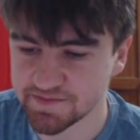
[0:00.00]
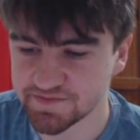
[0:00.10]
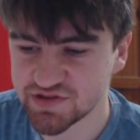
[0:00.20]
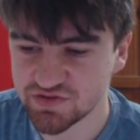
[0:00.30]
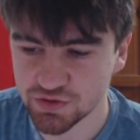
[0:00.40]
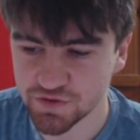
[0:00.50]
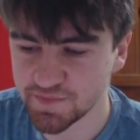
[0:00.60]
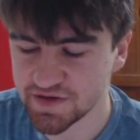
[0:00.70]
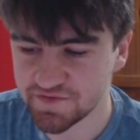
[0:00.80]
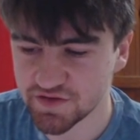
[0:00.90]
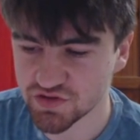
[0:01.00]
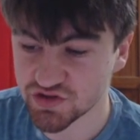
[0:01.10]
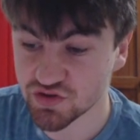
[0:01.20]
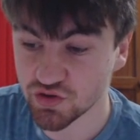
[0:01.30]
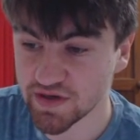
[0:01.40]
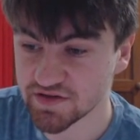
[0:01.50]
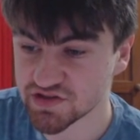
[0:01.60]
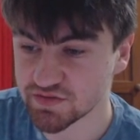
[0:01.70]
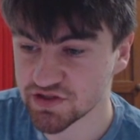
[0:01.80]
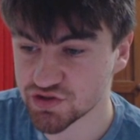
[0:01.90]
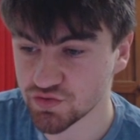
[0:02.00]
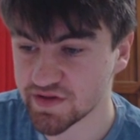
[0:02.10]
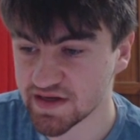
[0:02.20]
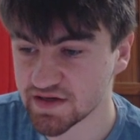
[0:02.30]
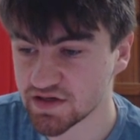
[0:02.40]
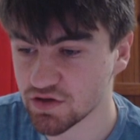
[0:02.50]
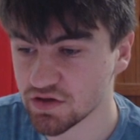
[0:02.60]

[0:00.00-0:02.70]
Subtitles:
sort of midfielders score well. So I do think